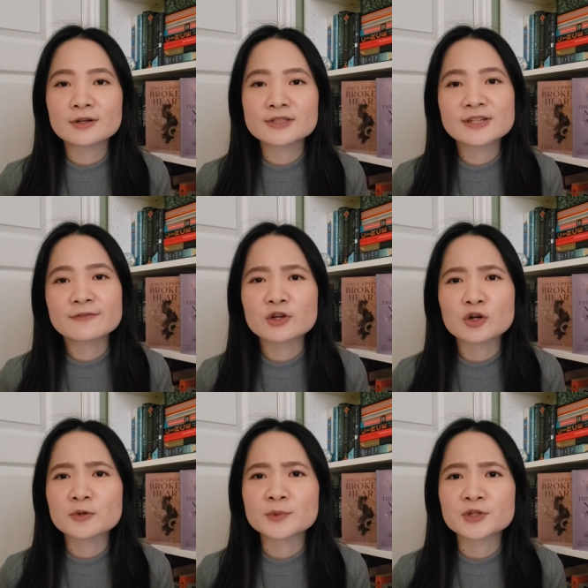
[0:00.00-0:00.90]
Stephanie
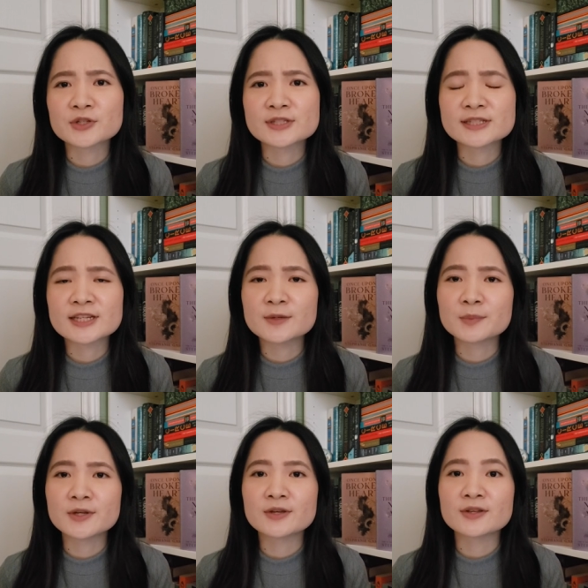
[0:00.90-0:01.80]
Garber is
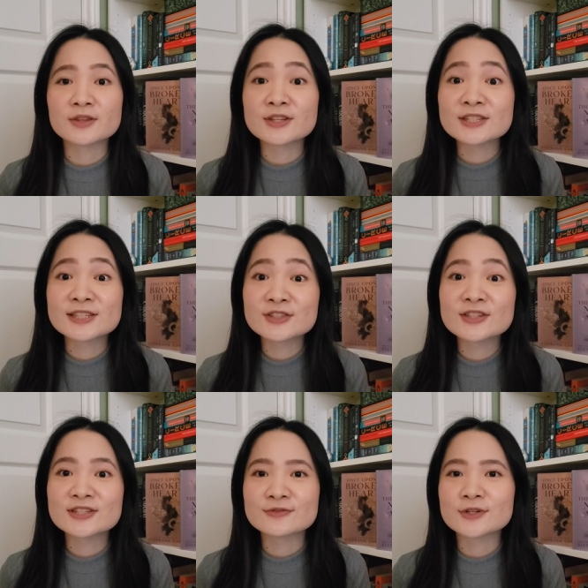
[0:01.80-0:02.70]
keeping this
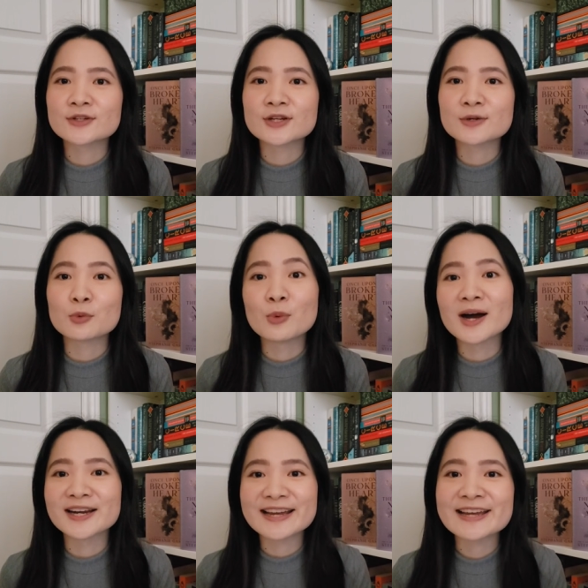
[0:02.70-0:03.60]
series very
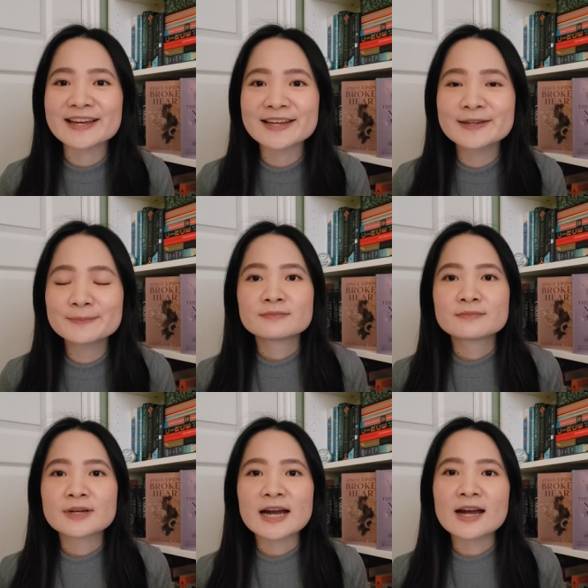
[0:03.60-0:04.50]
YA
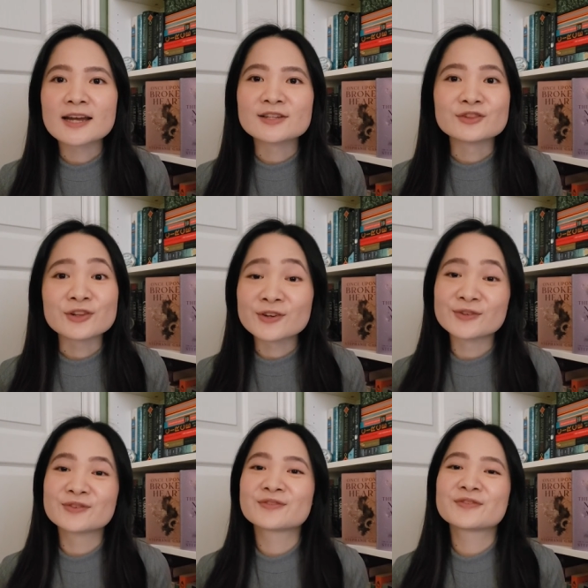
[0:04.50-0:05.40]
I love